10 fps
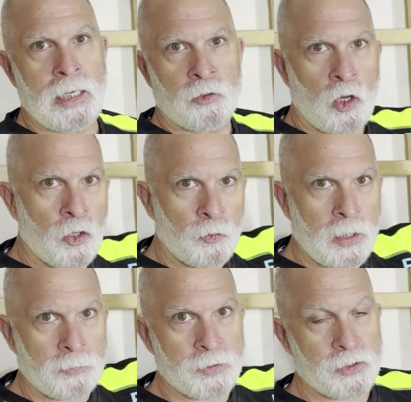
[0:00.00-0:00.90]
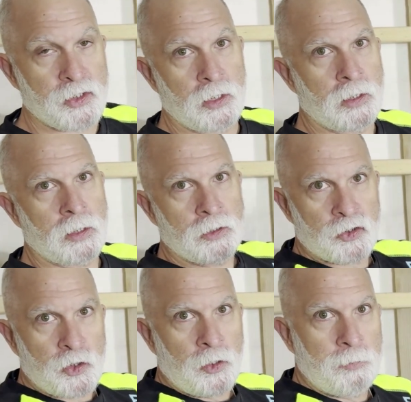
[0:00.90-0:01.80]
out all the way up to the ceiling and
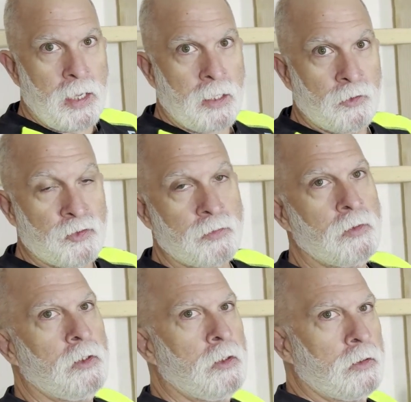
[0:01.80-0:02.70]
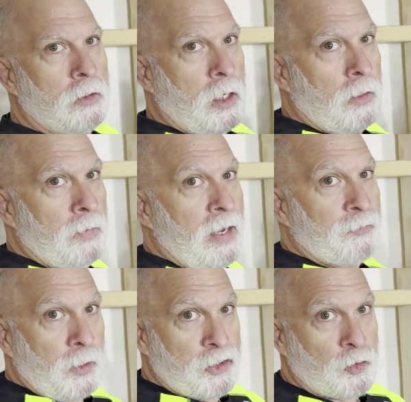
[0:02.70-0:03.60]
install the panels
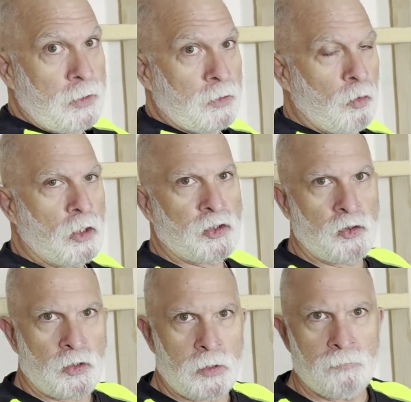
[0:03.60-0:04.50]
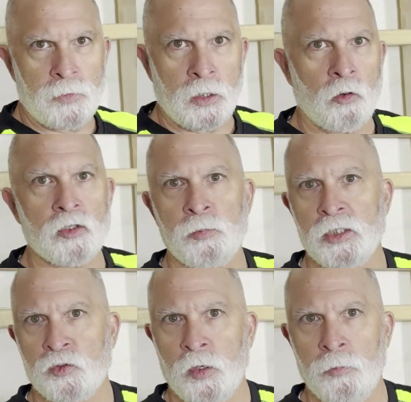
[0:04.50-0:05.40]
after I straighten the walls using the
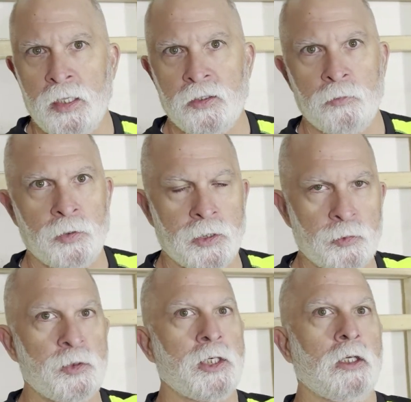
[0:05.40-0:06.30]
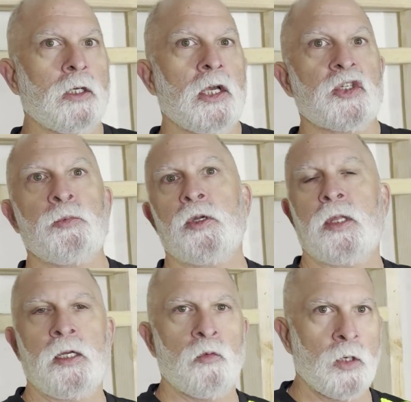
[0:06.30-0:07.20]
OSB strip method. But this particular customer,
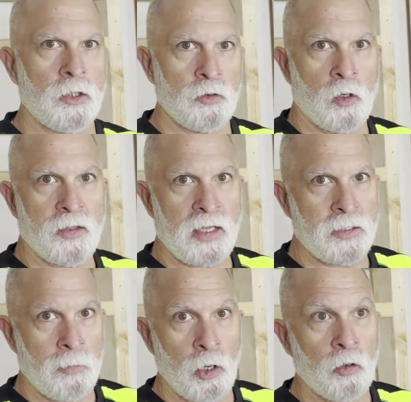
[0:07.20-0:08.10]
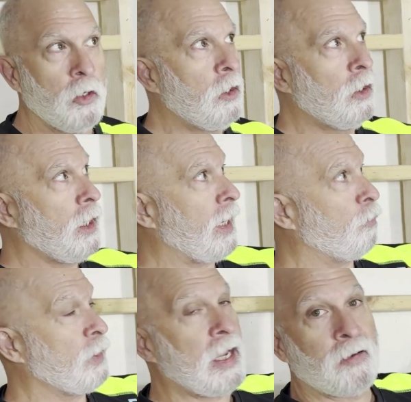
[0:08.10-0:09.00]
they don't want to do all that demo,
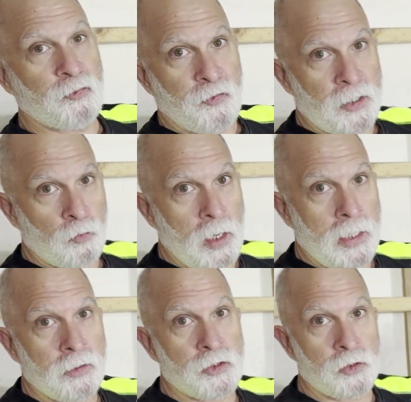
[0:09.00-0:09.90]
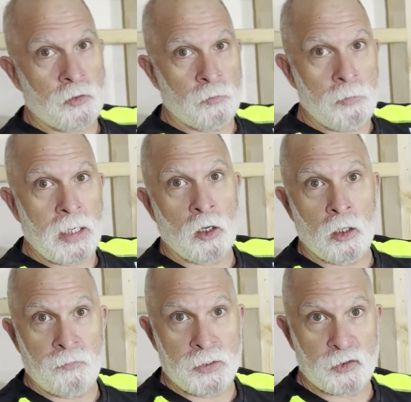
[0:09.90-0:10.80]
and we have to find a way to make
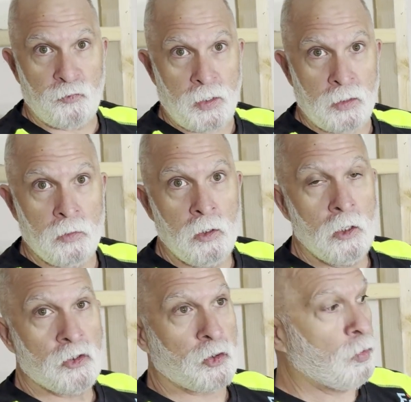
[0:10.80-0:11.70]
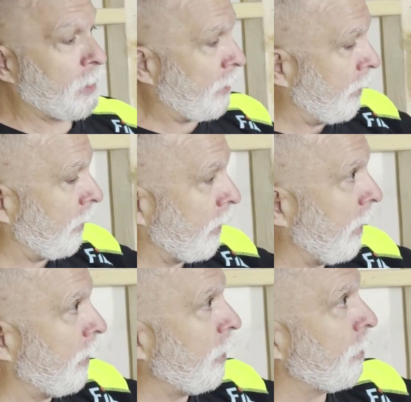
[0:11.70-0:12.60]
all of this fit. So what I did
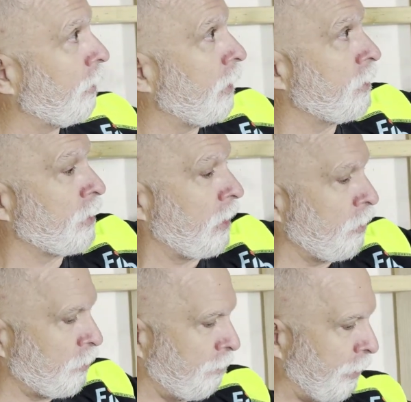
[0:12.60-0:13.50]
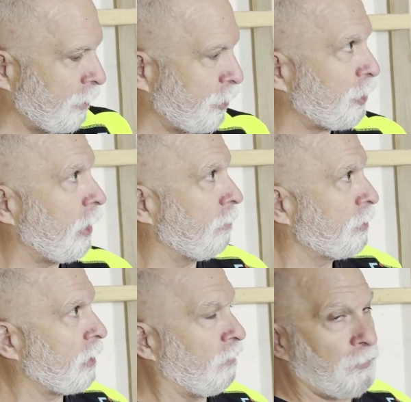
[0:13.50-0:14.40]
again here is I used a bunch of
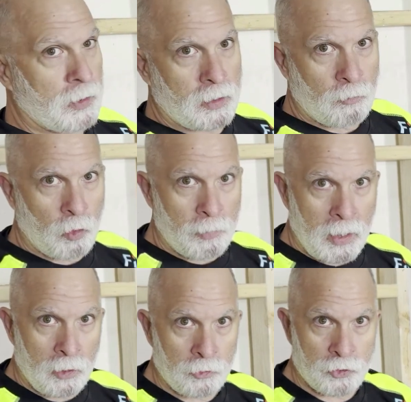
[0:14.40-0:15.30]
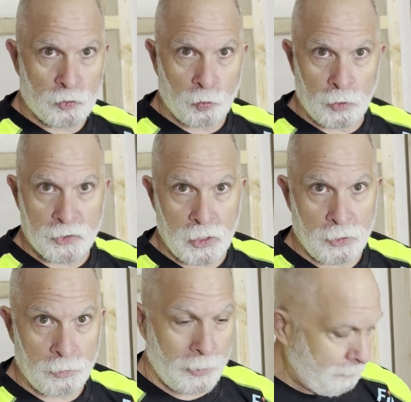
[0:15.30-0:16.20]
shims. I figured out what my outages were,
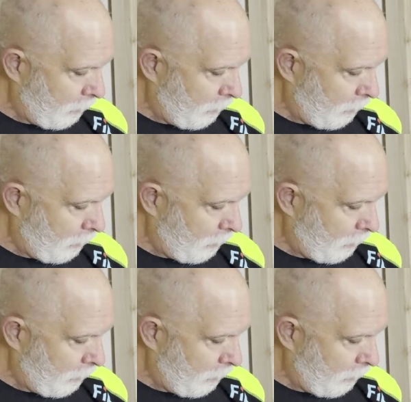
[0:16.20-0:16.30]
etc.